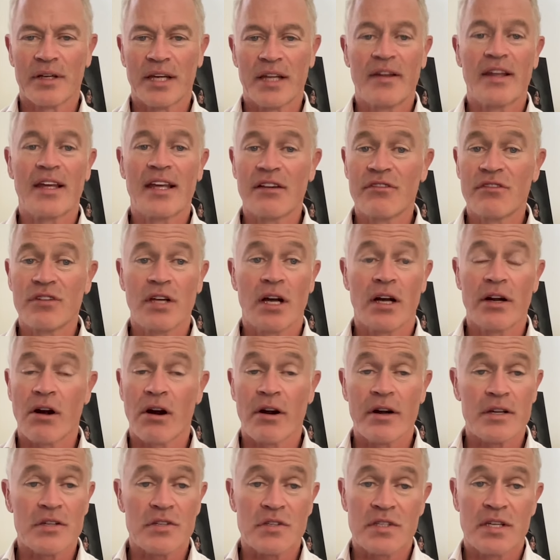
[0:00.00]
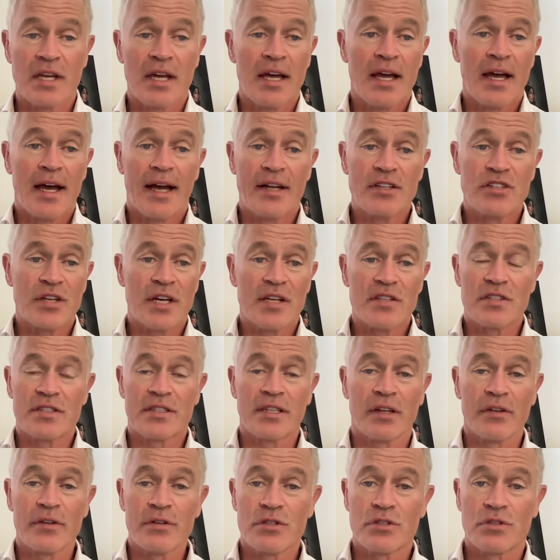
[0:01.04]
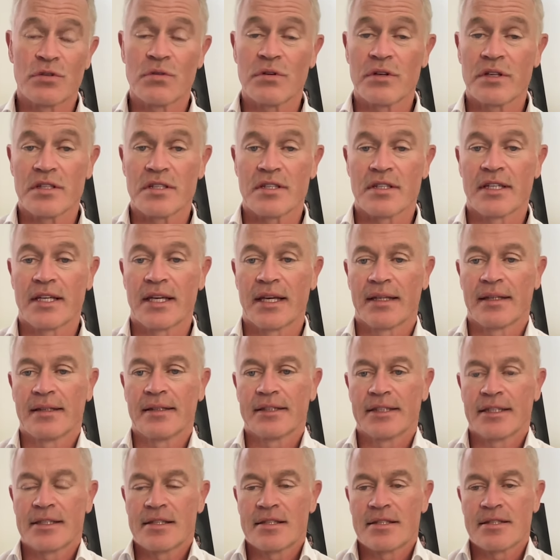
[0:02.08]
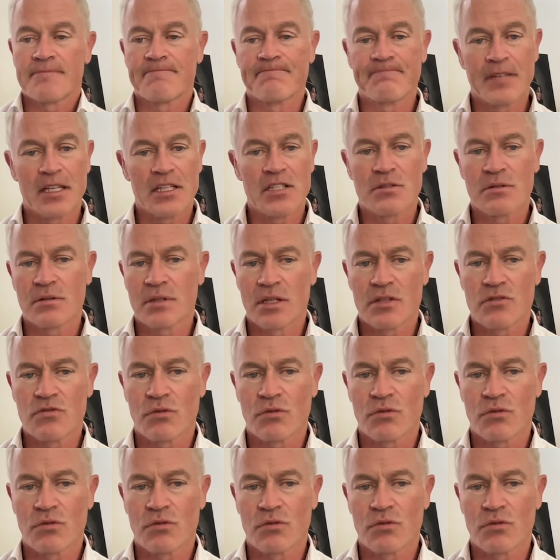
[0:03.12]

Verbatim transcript: and they give young artists a chance to tell their stories, and it's it's it's